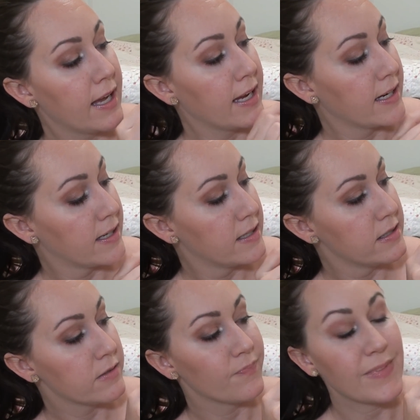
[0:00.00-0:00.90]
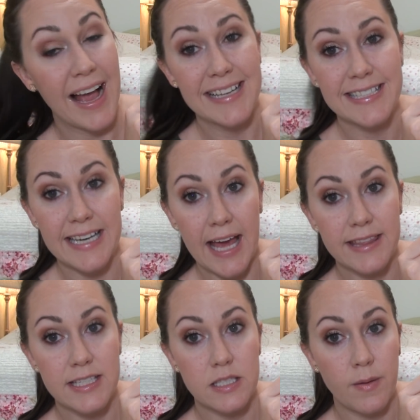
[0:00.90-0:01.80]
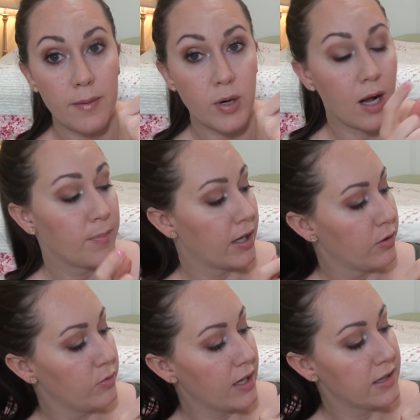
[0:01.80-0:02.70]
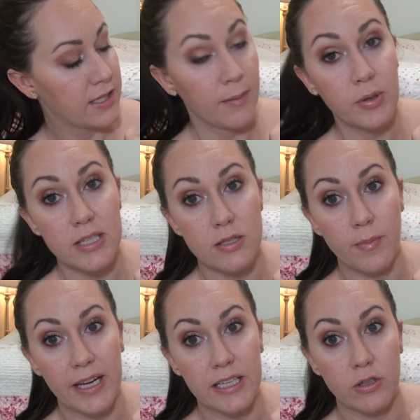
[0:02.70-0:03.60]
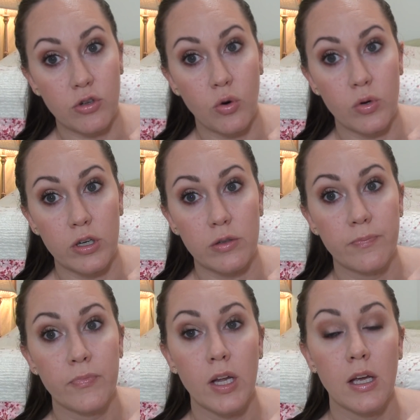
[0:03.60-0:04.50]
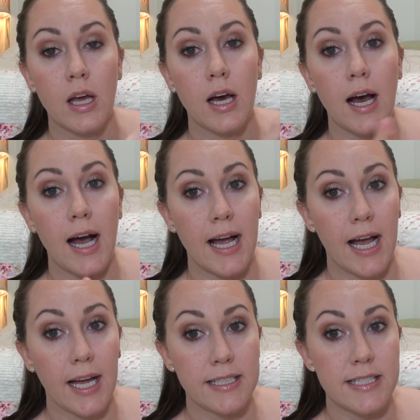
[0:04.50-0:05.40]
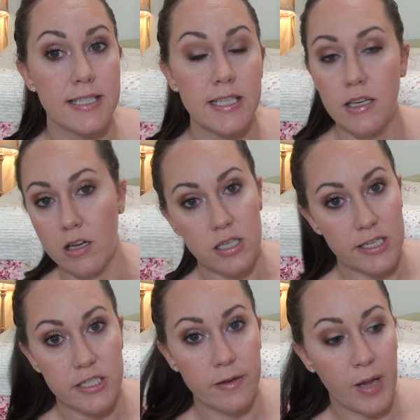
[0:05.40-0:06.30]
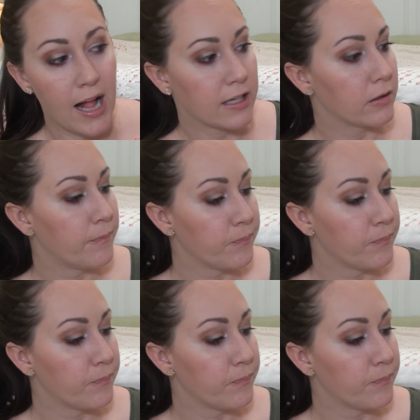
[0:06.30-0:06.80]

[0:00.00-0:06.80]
And I did add this to my brow bone, and then I put this on my inner corner. I did not touch the black.